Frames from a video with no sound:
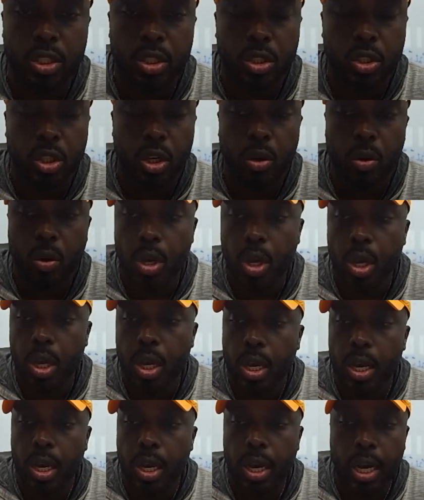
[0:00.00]
So
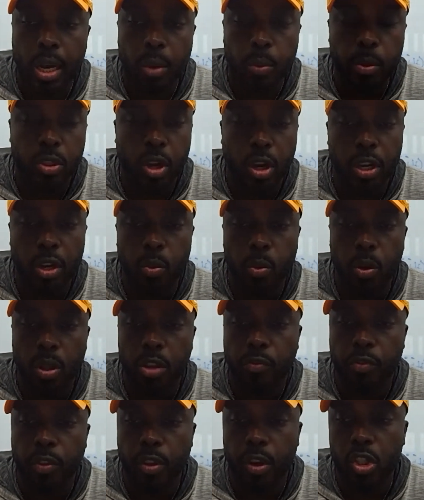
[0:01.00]
we thought he really
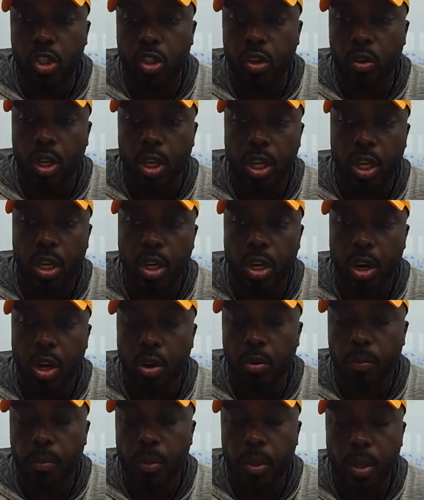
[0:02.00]
finished on a good
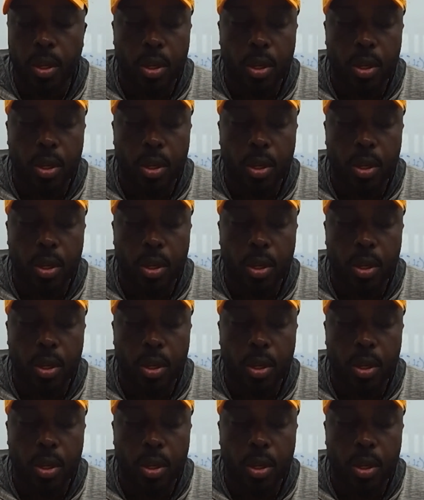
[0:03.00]
note.